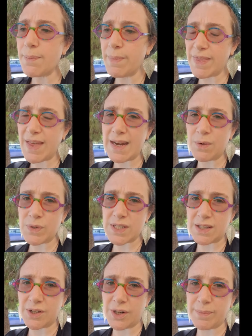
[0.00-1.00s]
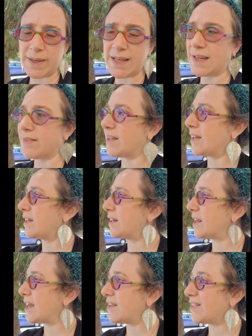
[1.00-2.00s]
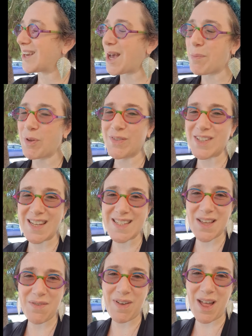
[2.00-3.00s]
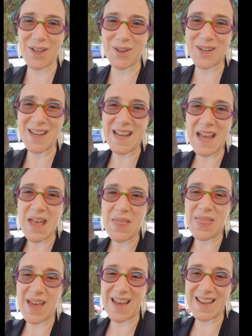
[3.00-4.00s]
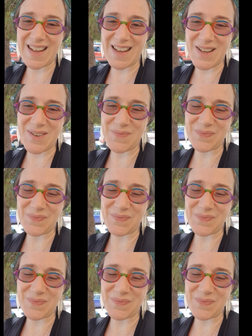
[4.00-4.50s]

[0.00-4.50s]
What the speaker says: But then it was clear to me in the couple of days that followed that